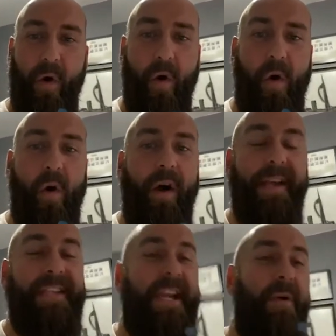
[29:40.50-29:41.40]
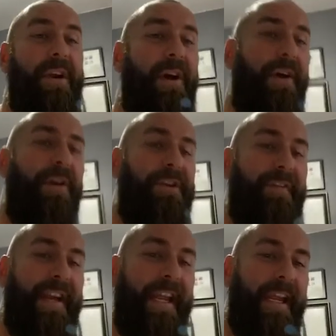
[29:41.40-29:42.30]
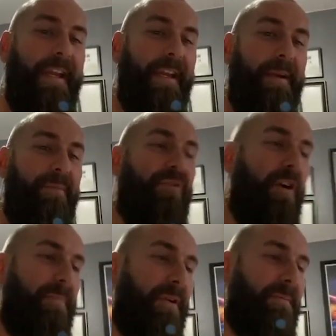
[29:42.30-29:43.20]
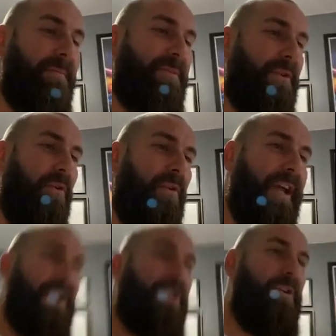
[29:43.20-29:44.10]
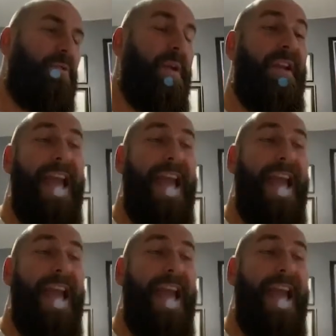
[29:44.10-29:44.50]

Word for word: Or has anyone heard of any problems or issues with